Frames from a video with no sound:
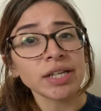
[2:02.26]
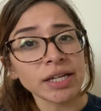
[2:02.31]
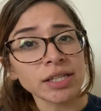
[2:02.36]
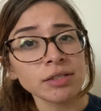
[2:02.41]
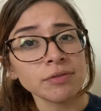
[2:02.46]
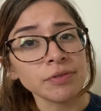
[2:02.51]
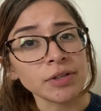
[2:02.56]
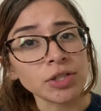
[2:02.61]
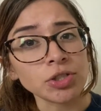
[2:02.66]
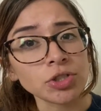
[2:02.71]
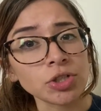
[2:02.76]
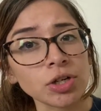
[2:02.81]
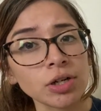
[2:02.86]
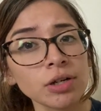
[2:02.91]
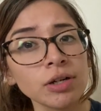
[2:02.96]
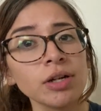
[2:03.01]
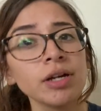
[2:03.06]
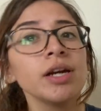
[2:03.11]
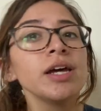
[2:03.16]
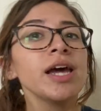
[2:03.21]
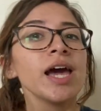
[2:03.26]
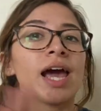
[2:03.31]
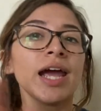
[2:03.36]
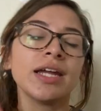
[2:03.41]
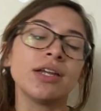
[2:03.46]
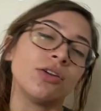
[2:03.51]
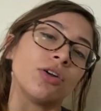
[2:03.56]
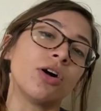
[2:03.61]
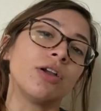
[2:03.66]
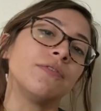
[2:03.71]
text feature? A
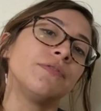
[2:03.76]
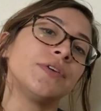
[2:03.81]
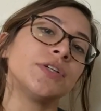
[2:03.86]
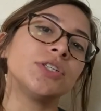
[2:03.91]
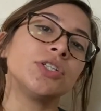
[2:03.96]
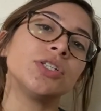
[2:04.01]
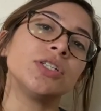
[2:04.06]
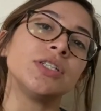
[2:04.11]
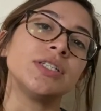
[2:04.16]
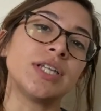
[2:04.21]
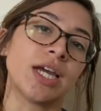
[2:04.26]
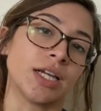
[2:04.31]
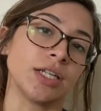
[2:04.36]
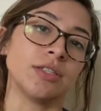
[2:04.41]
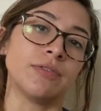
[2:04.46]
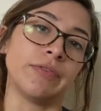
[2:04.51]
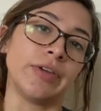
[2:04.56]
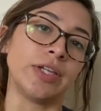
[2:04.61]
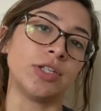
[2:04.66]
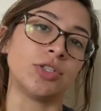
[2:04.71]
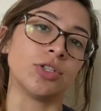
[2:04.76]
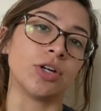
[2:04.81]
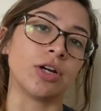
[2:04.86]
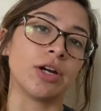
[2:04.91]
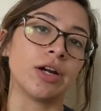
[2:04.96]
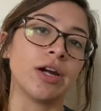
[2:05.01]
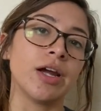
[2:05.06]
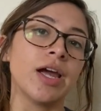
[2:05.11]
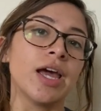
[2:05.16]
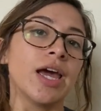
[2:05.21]
nonfiction text
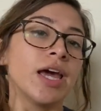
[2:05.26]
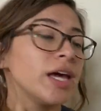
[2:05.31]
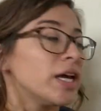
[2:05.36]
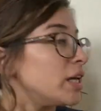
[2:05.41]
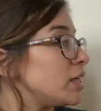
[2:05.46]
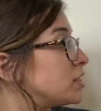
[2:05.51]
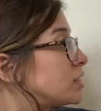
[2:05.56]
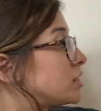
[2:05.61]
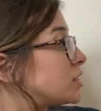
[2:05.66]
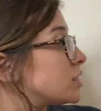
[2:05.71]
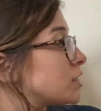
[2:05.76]
feature is